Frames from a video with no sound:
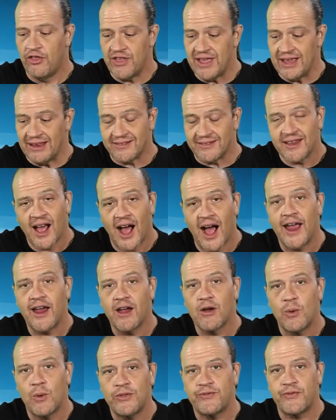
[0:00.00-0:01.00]
the
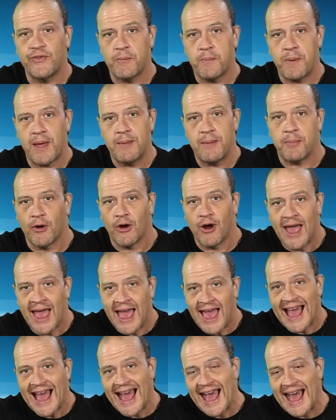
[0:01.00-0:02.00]
entire width of the paper
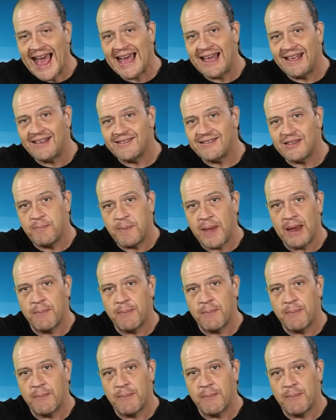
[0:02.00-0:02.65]
as the